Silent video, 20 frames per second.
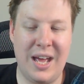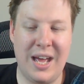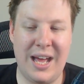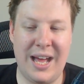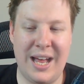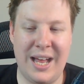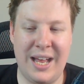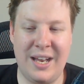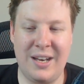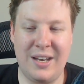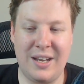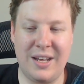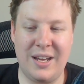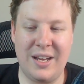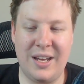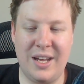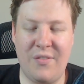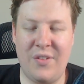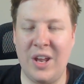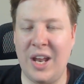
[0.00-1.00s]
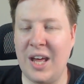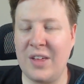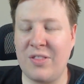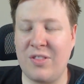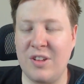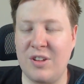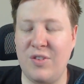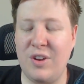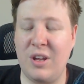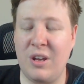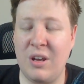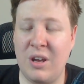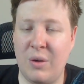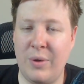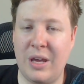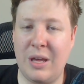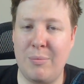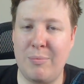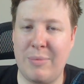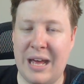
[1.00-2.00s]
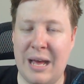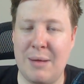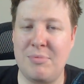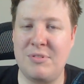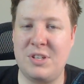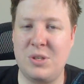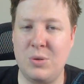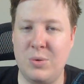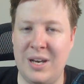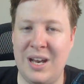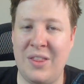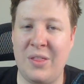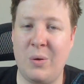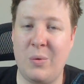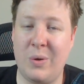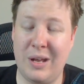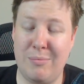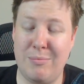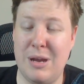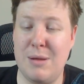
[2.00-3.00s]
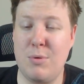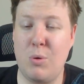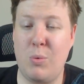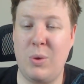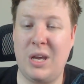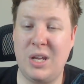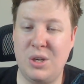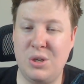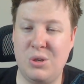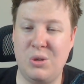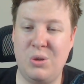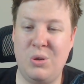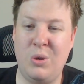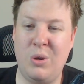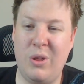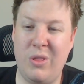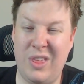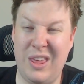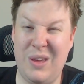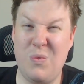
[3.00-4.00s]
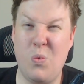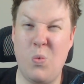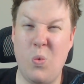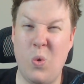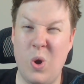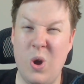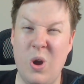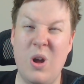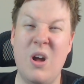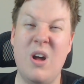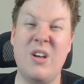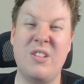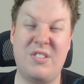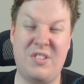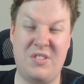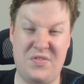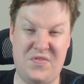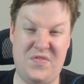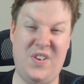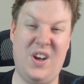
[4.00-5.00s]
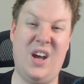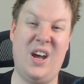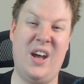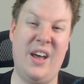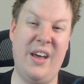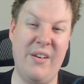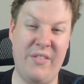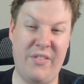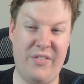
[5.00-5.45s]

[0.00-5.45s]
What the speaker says: And if you like this video, we can perhaps do another one. Maybe we can do the worst 5.